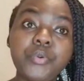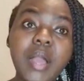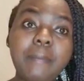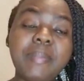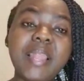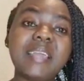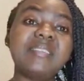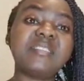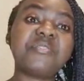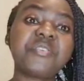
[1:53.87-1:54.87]
apply
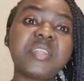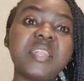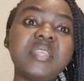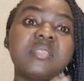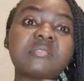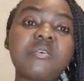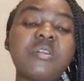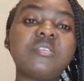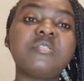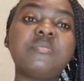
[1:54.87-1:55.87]
differently. The
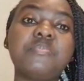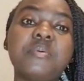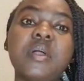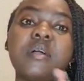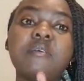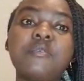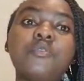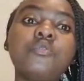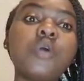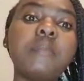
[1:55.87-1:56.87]
scholarship,
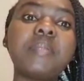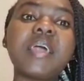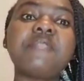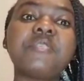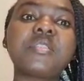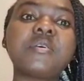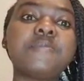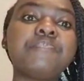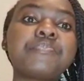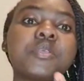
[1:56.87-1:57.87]
you apply for the
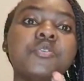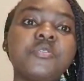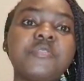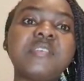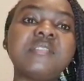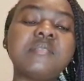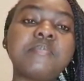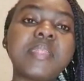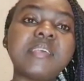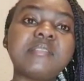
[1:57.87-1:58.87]
university
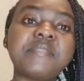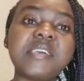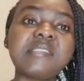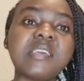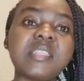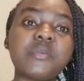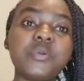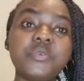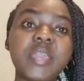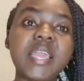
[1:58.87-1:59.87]
place first, and then
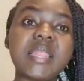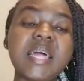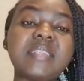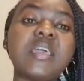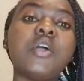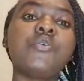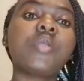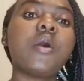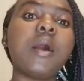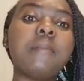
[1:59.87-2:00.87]
when you get that, you
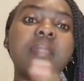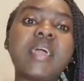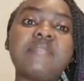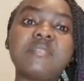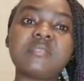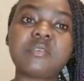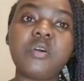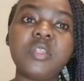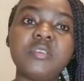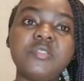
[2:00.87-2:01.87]
now apply for the
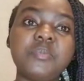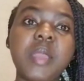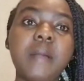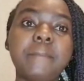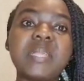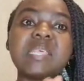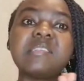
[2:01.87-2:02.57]
scholarship. But this